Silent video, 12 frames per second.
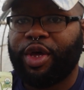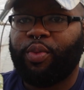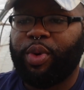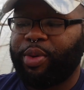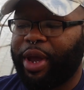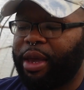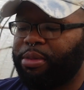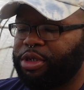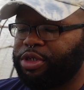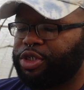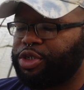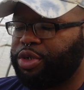We were
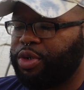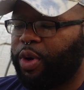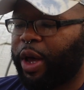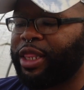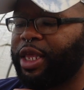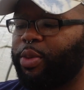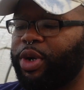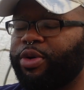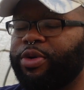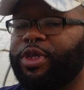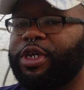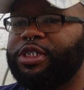able to, I think we
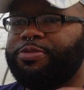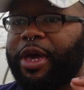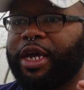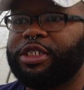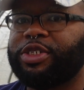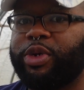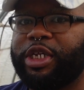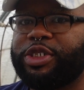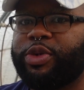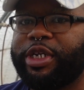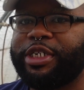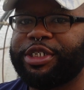grew these back in
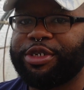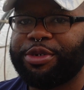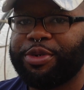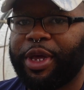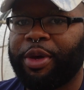2022,